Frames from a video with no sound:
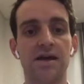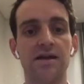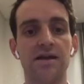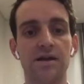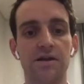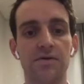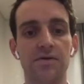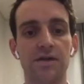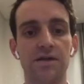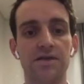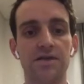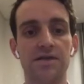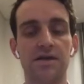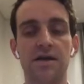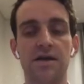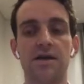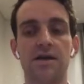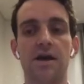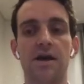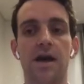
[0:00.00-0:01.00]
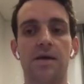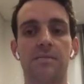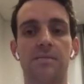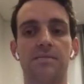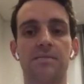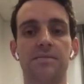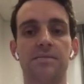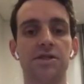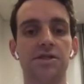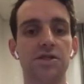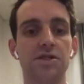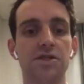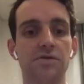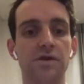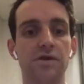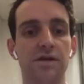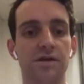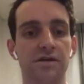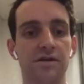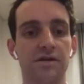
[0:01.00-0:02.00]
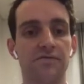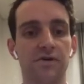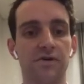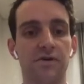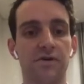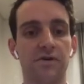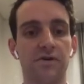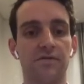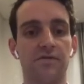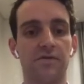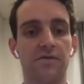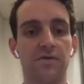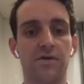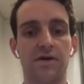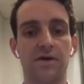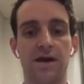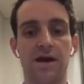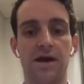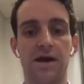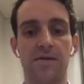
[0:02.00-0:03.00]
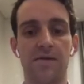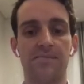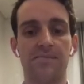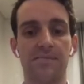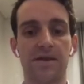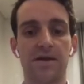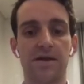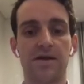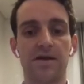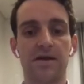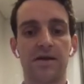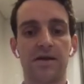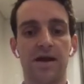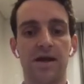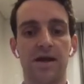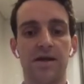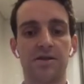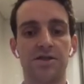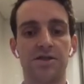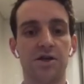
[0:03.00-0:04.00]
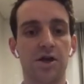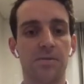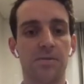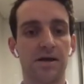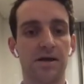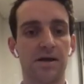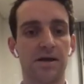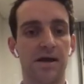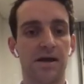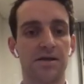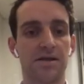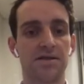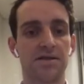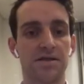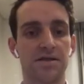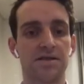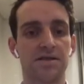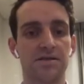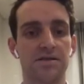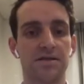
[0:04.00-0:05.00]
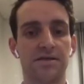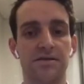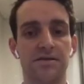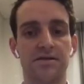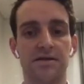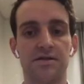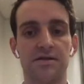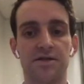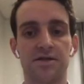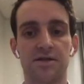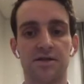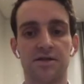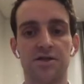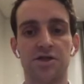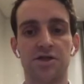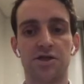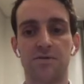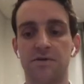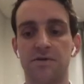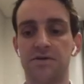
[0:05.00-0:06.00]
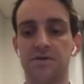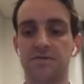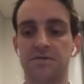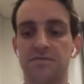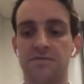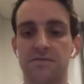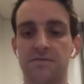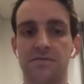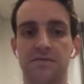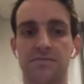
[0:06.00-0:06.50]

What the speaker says: can increase tissue yield for genomic analysis in certain tumors.